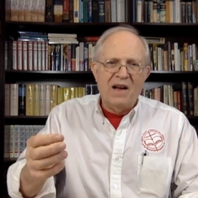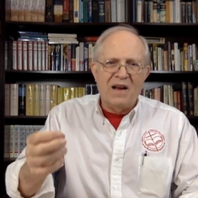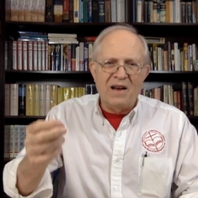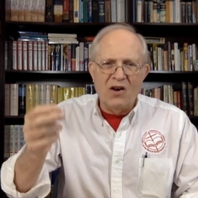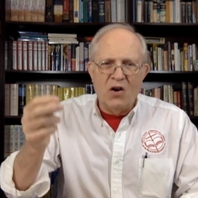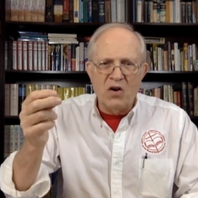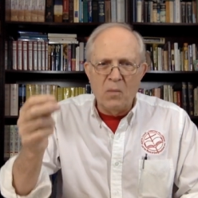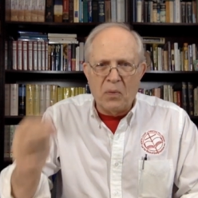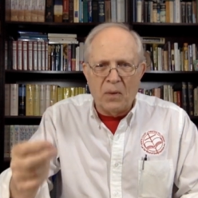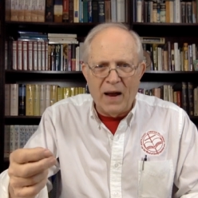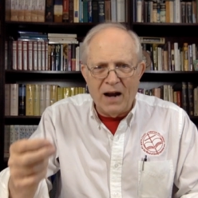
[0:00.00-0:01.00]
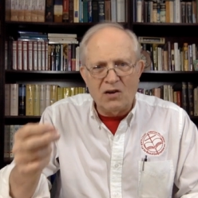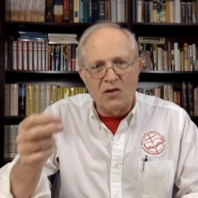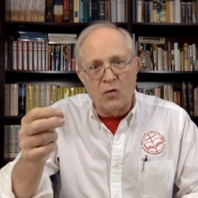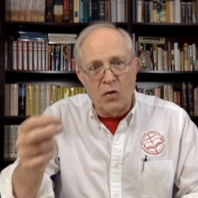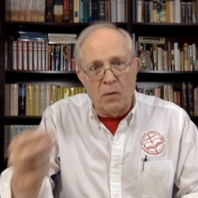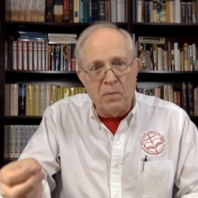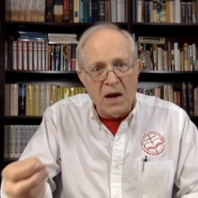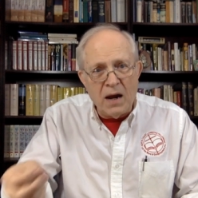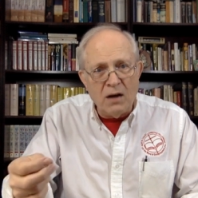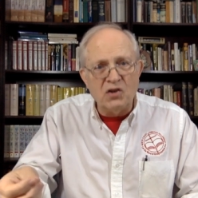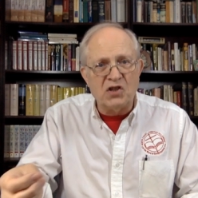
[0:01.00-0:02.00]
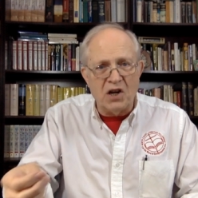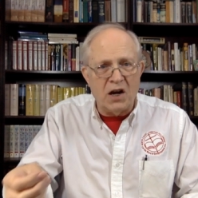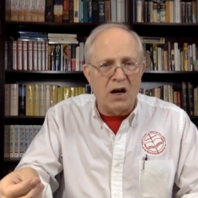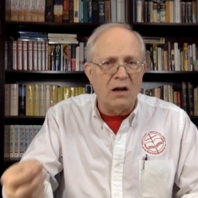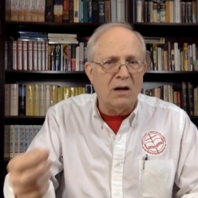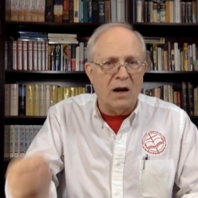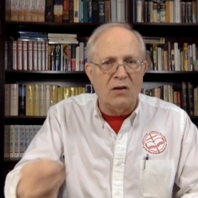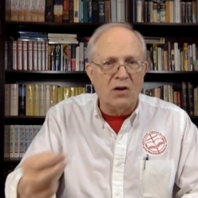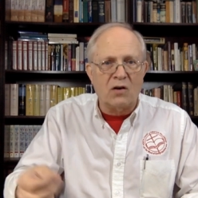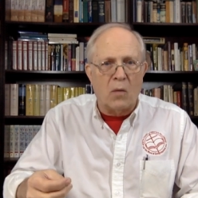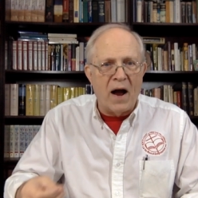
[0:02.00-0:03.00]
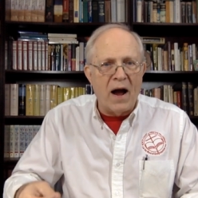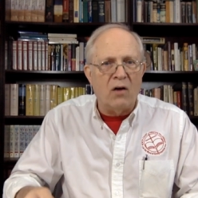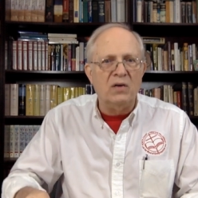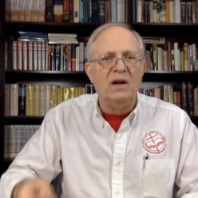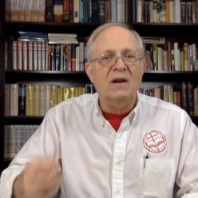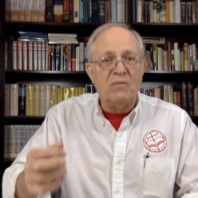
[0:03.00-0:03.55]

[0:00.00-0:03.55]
you know, you plant the bean seed in the ground,